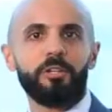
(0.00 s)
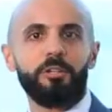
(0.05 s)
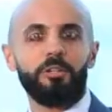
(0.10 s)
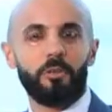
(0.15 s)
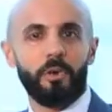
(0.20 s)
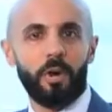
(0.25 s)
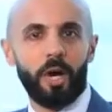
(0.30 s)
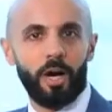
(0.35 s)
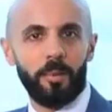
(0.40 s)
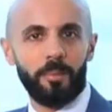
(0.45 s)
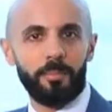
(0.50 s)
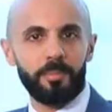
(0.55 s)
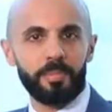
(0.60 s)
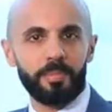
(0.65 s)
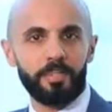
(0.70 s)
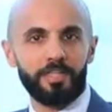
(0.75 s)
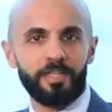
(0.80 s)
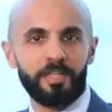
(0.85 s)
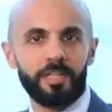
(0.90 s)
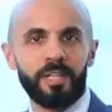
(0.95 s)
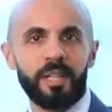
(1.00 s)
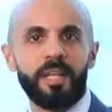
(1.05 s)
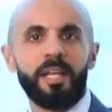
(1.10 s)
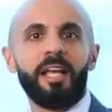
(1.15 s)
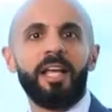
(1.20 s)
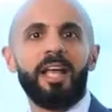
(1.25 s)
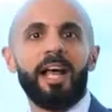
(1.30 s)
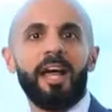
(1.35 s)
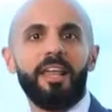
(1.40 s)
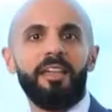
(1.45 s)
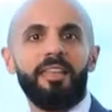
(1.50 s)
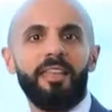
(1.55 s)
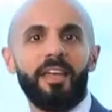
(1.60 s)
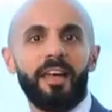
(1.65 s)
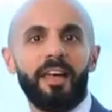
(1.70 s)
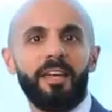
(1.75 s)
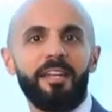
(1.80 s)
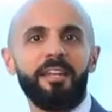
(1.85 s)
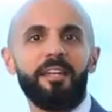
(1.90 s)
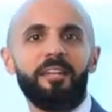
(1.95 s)
drops and
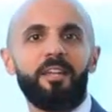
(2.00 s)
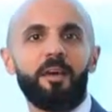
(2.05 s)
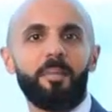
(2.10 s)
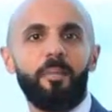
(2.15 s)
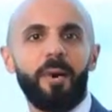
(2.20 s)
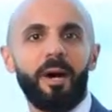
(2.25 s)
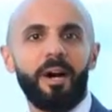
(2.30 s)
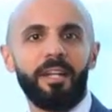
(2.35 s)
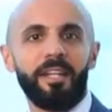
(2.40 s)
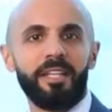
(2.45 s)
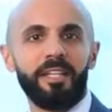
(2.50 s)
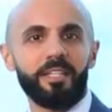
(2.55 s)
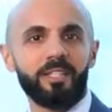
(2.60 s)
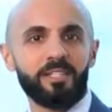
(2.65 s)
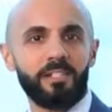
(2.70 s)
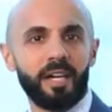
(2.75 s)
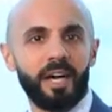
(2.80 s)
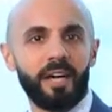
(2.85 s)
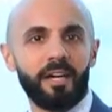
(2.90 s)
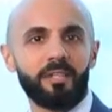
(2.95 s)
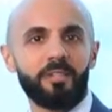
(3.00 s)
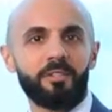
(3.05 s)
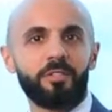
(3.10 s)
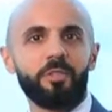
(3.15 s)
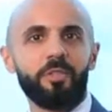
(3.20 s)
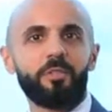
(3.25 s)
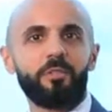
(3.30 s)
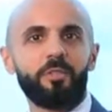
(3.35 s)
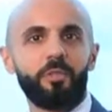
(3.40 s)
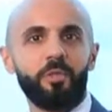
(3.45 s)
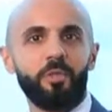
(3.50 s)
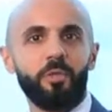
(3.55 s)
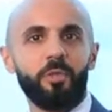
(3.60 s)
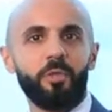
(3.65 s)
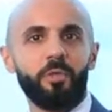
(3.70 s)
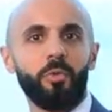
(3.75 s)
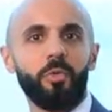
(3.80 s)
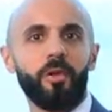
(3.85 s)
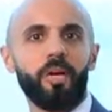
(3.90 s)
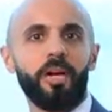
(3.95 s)
then the body starts to